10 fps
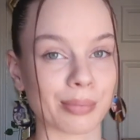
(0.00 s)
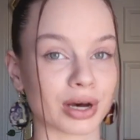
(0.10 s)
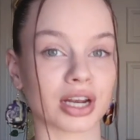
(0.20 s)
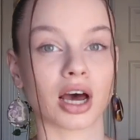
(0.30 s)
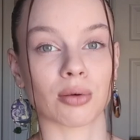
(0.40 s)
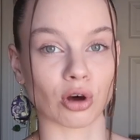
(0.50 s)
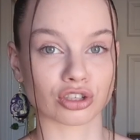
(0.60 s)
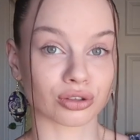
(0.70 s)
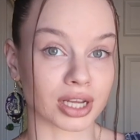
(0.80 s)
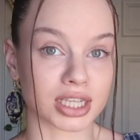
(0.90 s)
but I'm
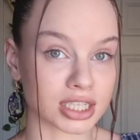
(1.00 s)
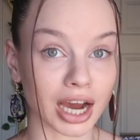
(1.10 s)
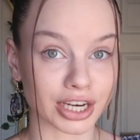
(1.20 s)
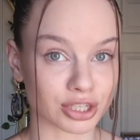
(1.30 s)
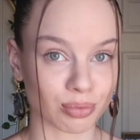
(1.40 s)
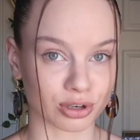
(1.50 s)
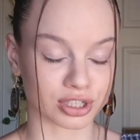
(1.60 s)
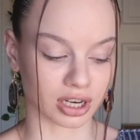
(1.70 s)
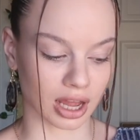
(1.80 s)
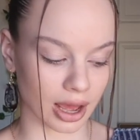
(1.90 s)
also like the tiniest
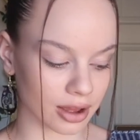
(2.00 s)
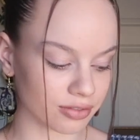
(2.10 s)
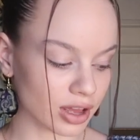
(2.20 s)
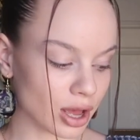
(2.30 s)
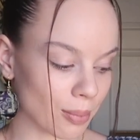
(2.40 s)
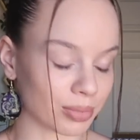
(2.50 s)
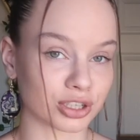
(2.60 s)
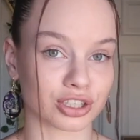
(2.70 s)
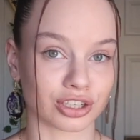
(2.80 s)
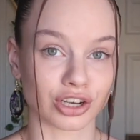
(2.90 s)
person alive.
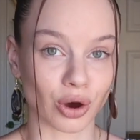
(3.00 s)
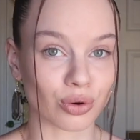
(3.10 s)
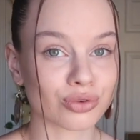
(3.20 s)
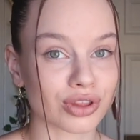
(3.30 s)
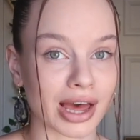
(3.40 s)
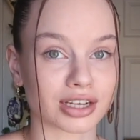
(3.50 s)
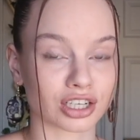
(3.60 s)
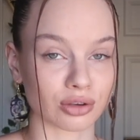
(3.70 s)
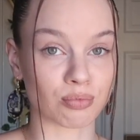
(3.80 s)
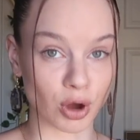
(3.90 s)
But to know
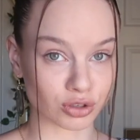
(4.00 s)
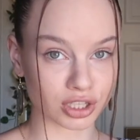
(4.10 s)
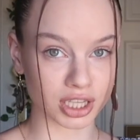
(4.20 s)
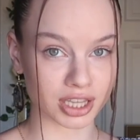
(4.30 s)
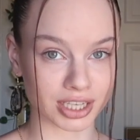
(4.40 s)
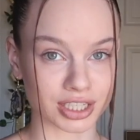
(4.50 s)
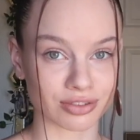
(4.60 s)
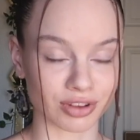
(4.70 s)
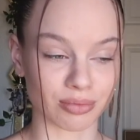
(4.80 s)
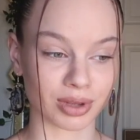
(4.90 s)
that most of the
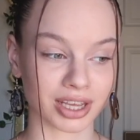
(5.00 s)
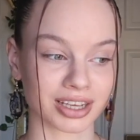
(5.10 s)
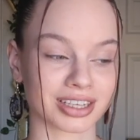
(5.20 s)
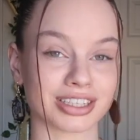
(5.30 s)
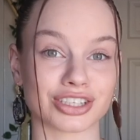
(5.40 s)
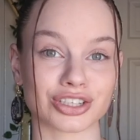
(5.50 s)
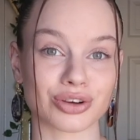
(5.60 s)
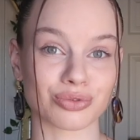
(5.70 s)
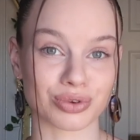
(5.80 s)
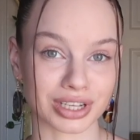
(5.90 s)
things fit me is
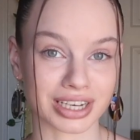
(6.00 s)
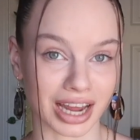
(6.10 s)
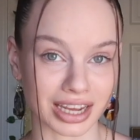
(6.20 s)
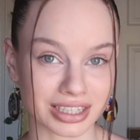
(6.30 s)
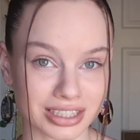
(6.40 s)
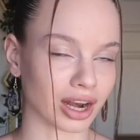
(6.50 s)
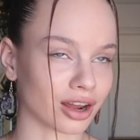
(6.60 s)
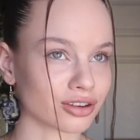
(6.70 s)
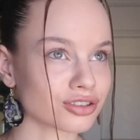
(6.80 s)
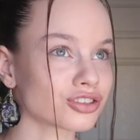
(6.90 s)
really nice. And
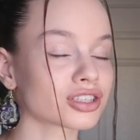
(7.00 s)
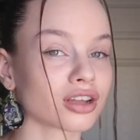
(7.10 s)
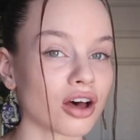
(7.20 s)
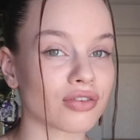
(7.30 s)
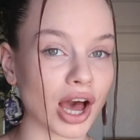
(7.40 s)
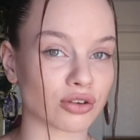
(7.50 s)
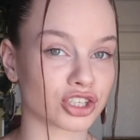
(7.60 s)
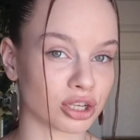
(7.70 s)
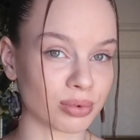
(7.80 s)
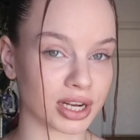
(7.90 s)
I also just love how
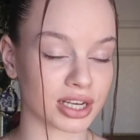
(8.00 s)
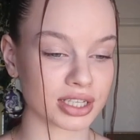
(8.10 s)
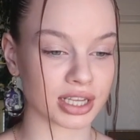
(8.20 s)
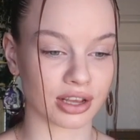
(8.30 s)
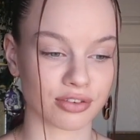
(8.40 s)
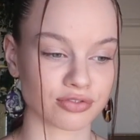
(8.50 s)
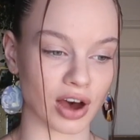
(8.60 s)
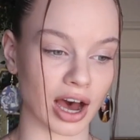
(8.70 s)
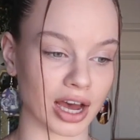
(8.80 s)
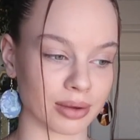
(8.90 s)
cheap it is if
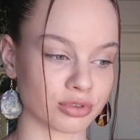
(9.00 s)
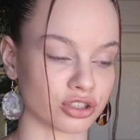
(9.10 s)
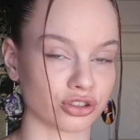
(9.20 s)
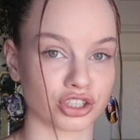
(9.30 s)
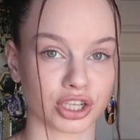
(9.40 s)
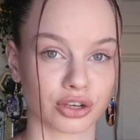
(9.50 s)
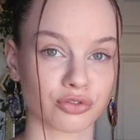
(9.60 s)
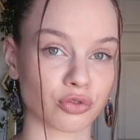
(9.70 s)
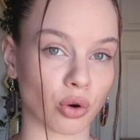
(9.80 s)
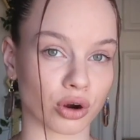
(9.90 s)
I'm searching
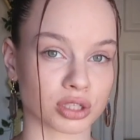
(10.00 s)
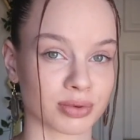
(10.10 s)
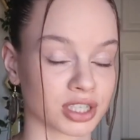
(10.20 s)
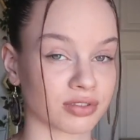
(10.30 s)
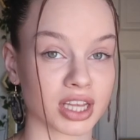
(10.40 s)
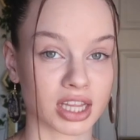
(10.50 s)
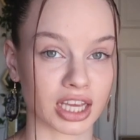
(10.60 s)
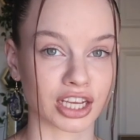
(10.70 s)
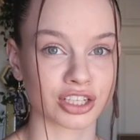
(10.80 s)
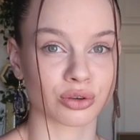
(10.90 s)
for specific
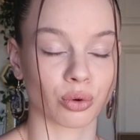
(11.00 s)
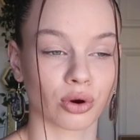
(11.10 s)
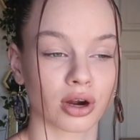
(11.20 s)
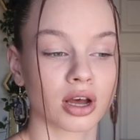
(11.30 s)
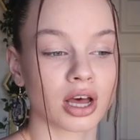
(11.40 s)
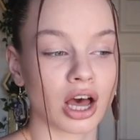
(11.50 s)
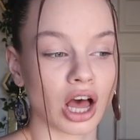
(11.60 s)
things or